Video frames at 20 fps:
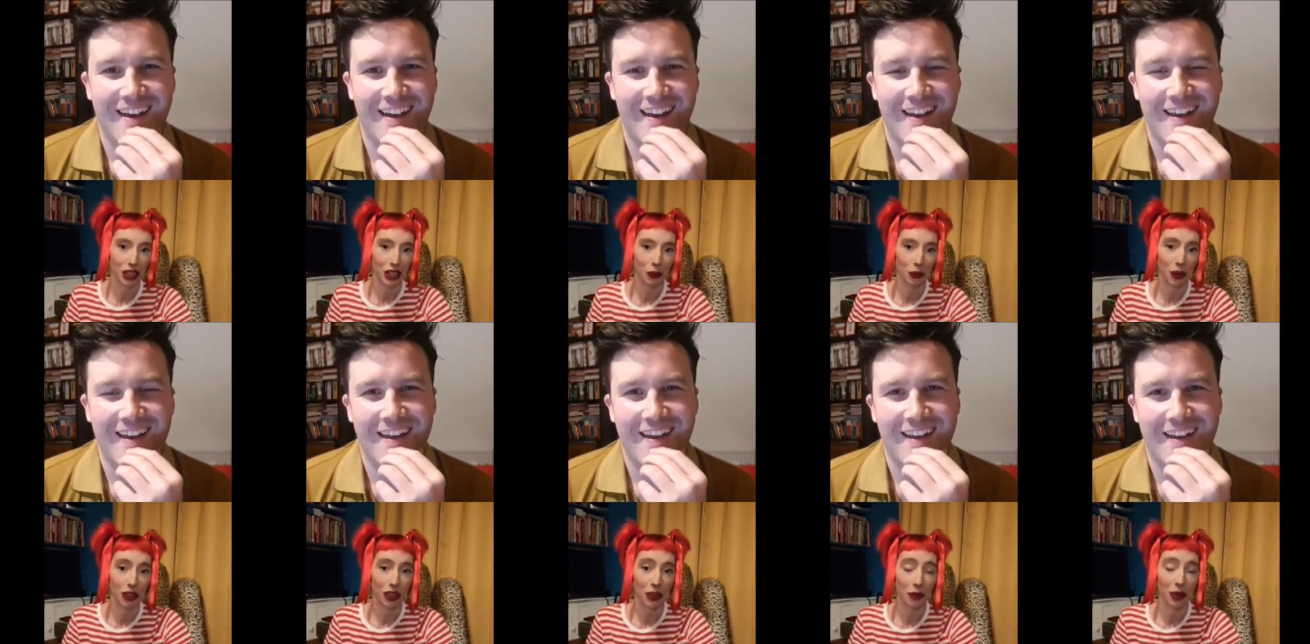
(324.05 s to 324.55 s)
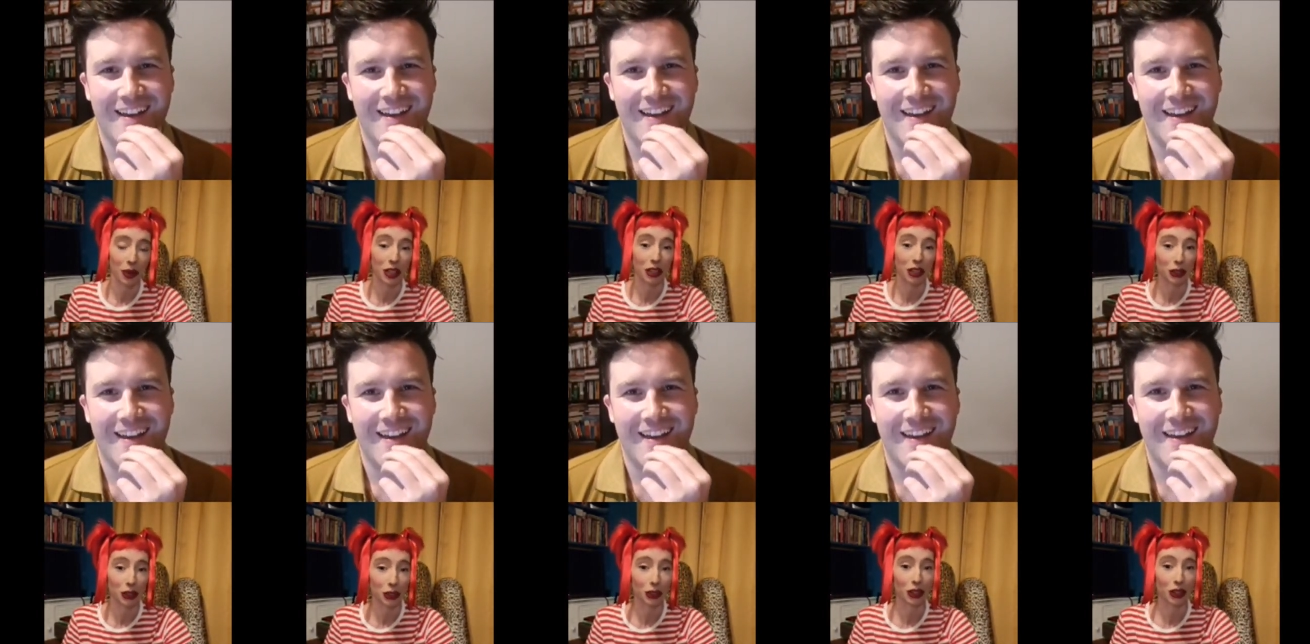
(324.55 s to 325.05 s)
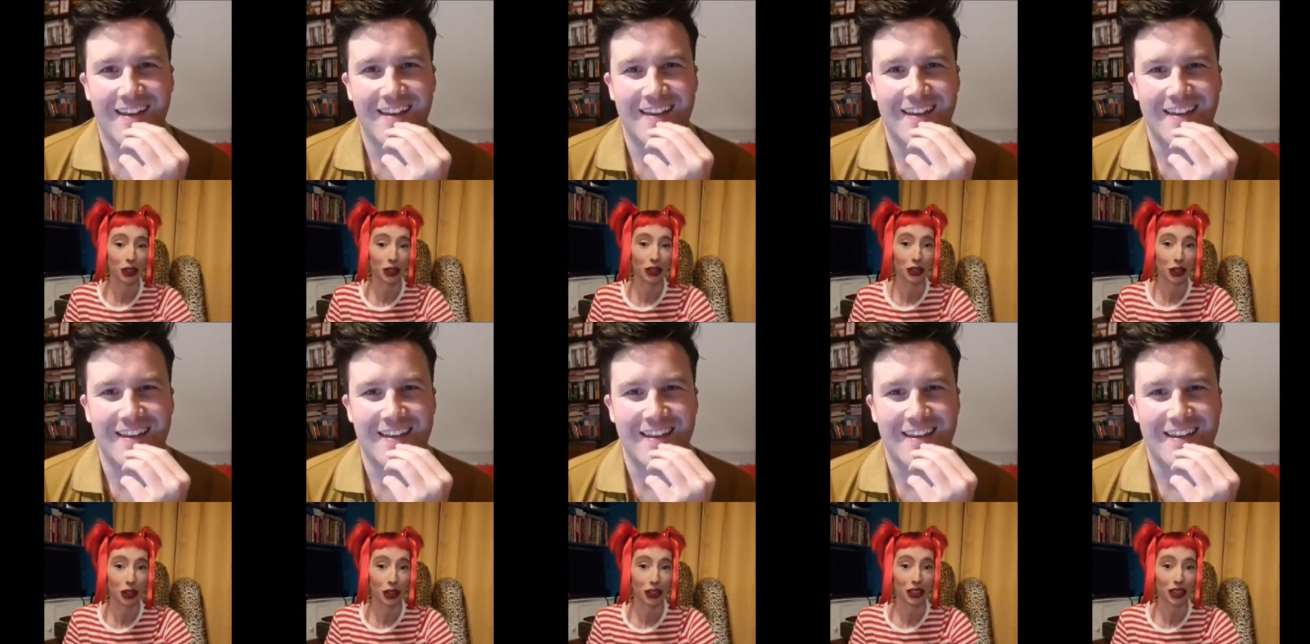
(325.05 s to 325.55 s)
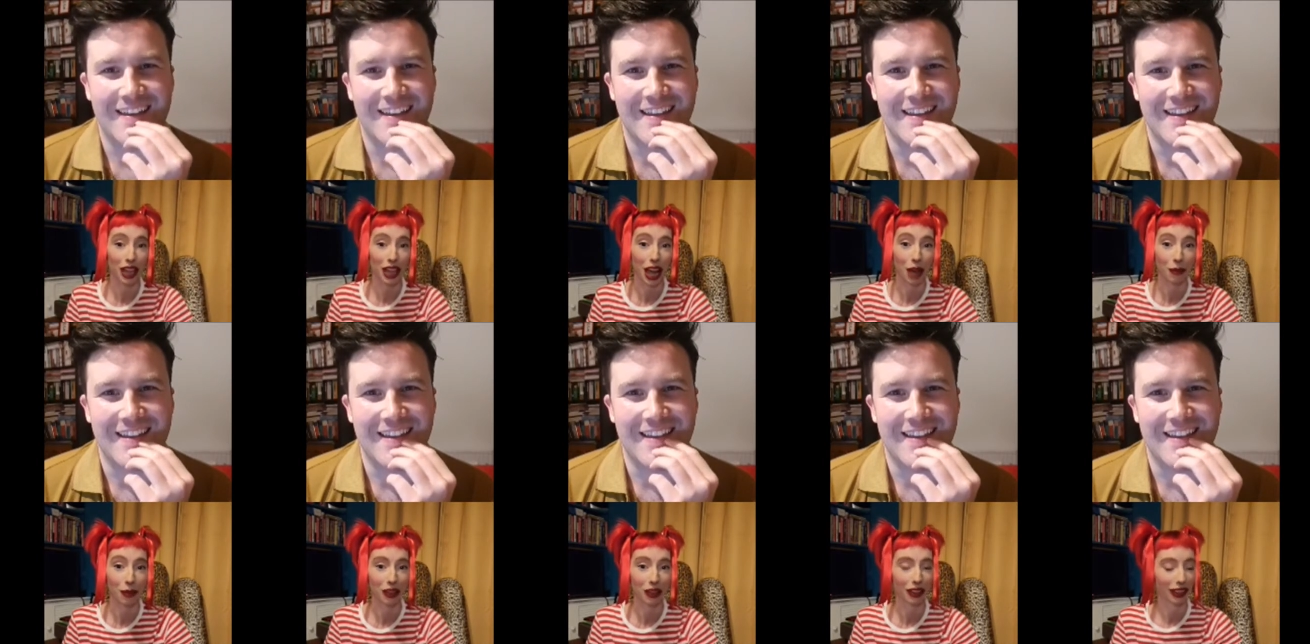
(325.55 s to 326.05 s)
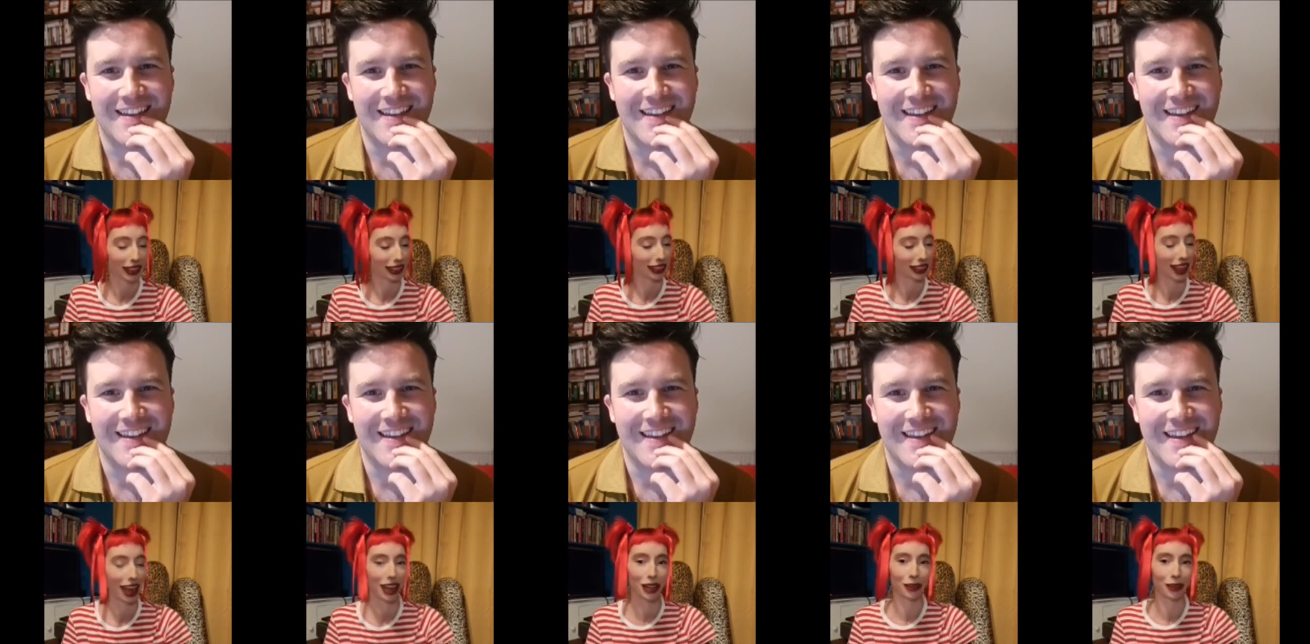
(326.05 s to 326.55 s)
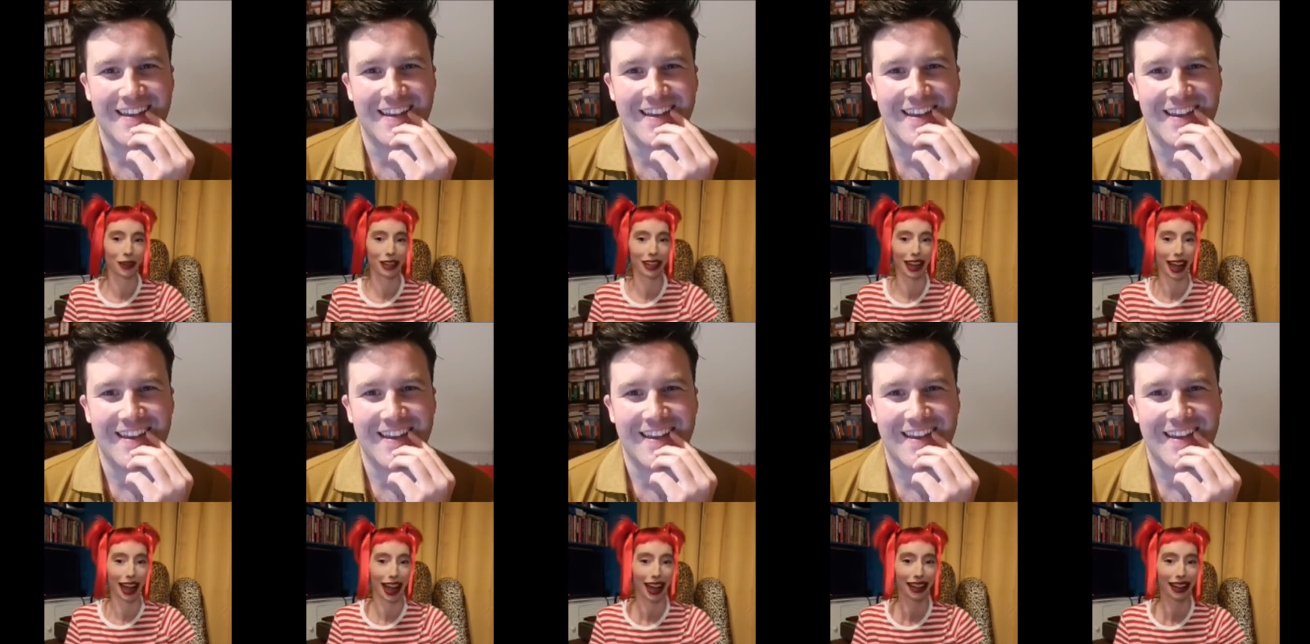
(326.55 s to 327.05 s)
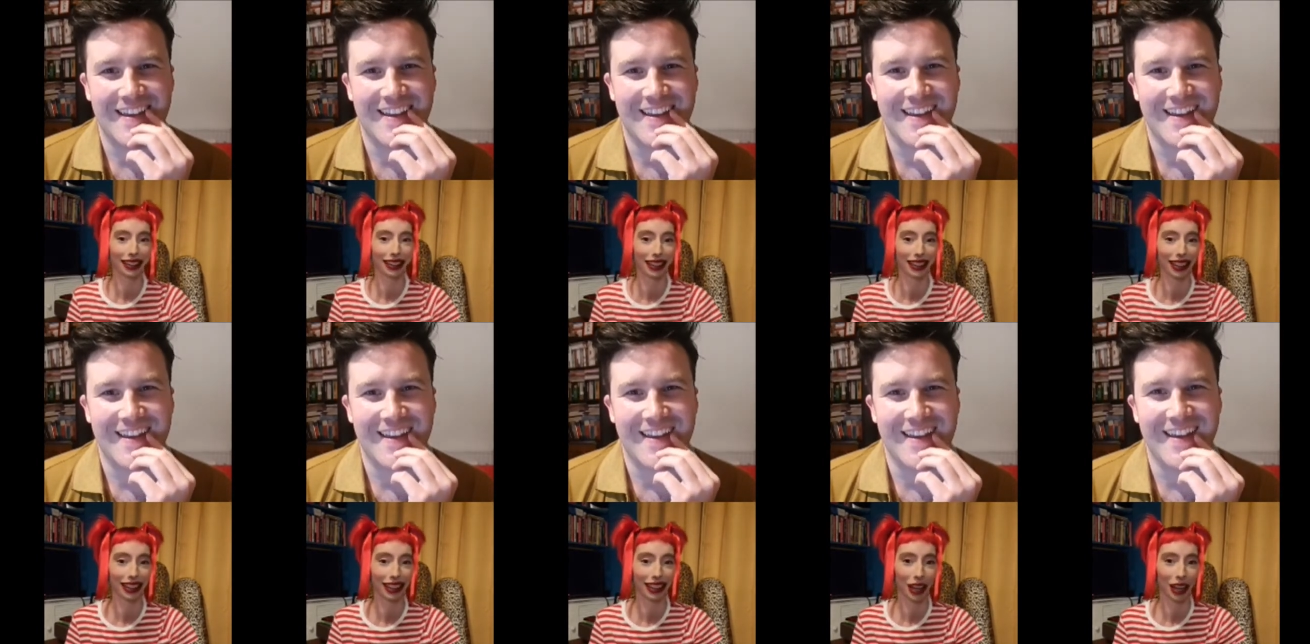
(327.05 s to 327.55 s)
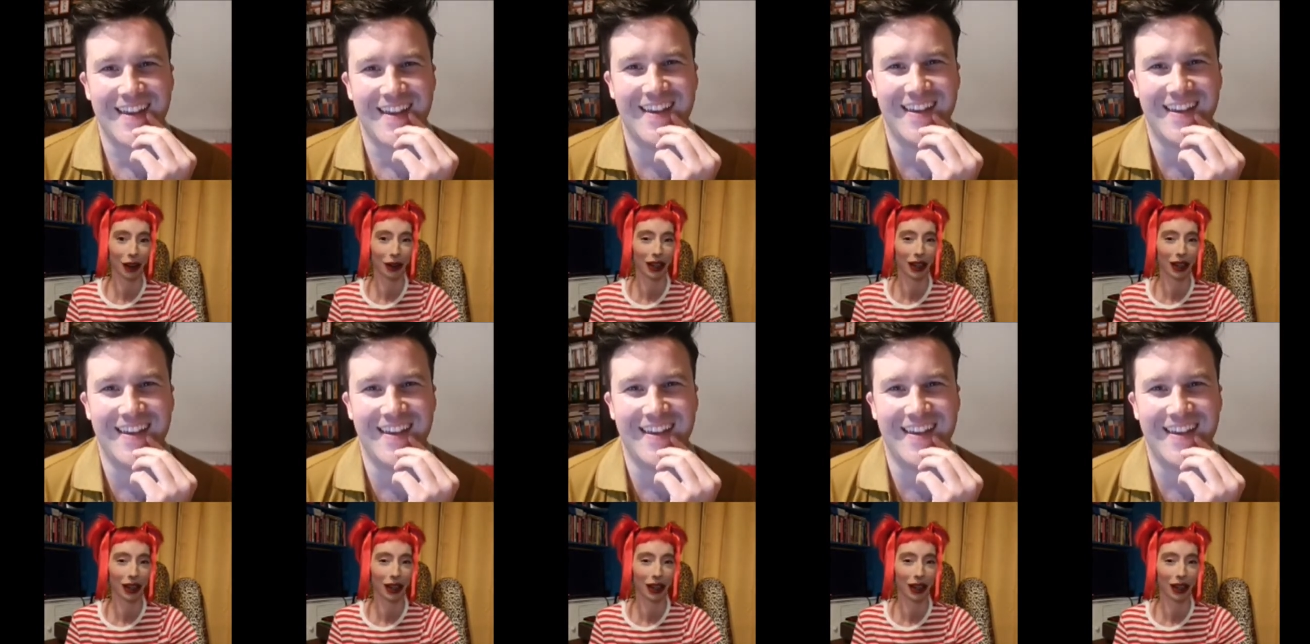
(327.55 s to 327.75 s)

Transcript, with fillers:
Speaker 1: and you stood on your doorstep with like a tenner in your hand, and you're going,